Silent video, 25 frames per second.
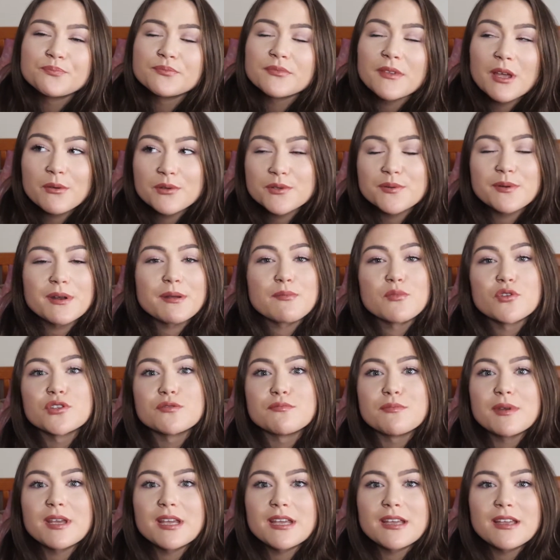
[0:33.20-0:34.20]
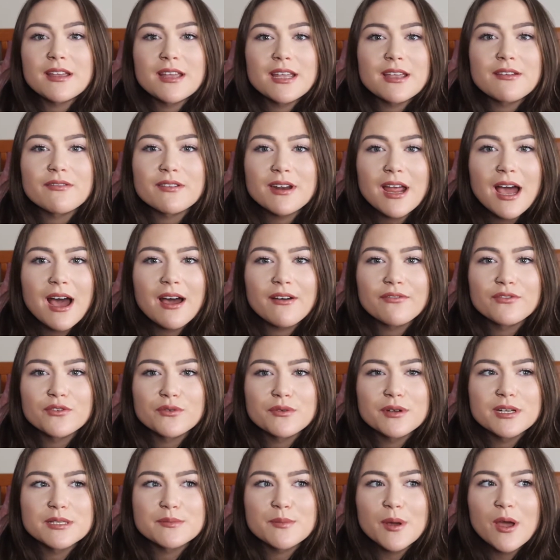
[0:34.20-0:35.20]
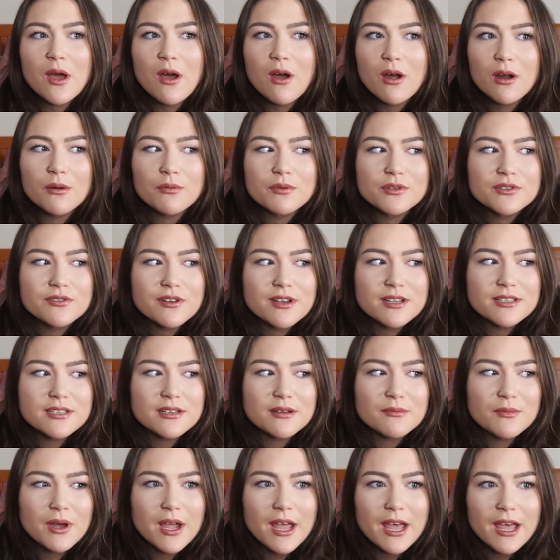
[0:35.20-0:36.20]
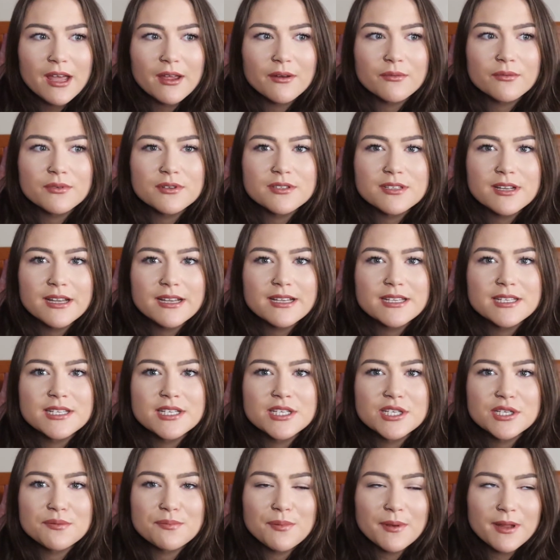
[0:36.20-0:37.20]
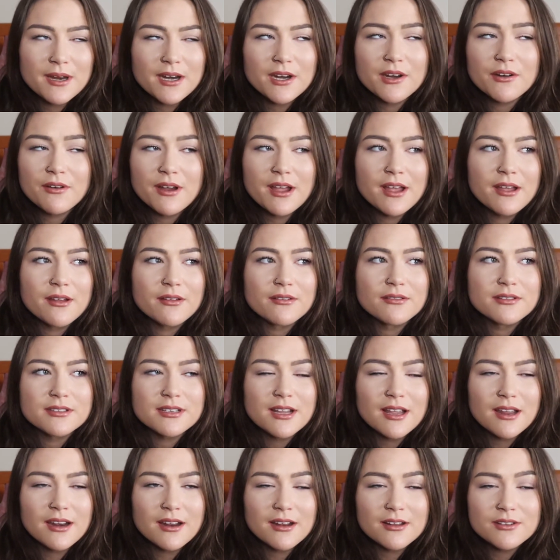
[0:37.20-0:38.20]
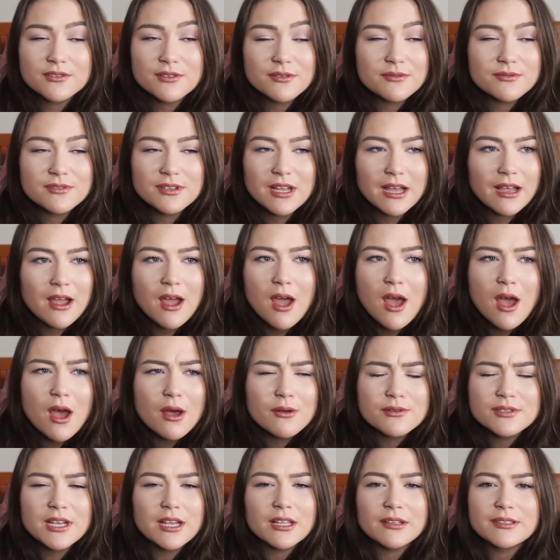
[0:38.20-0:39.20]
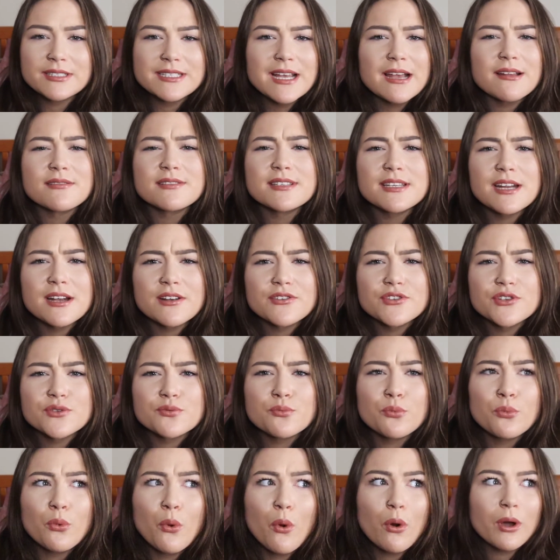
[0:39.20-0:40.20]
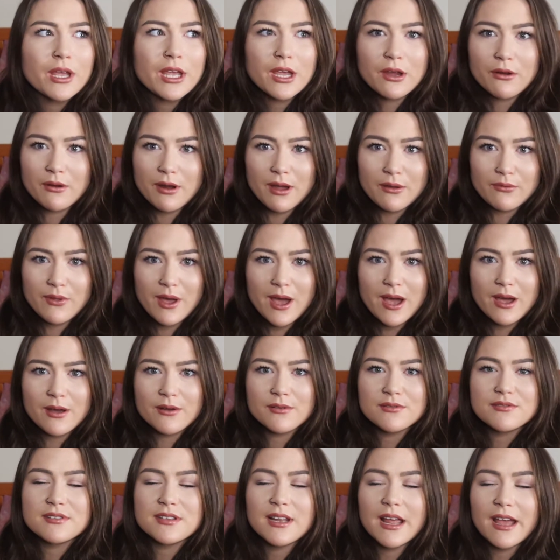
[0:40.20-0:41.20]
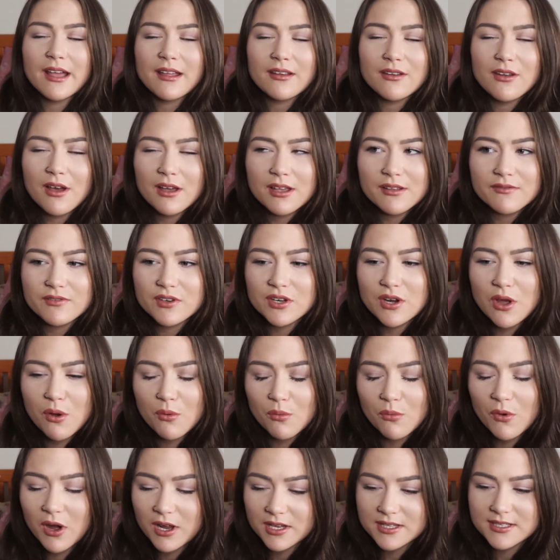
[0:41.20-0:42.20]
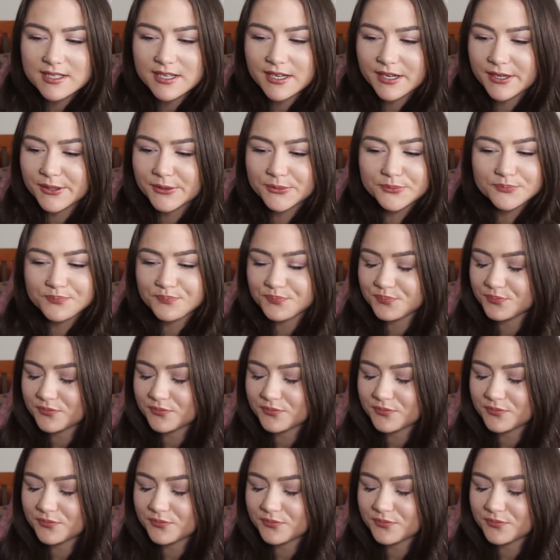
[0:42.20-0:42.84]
That was pretty much me. Even afterwards my heart was racing, my head was like spinning around, so I was like downstairs just walking around the house like not even knowing what to do.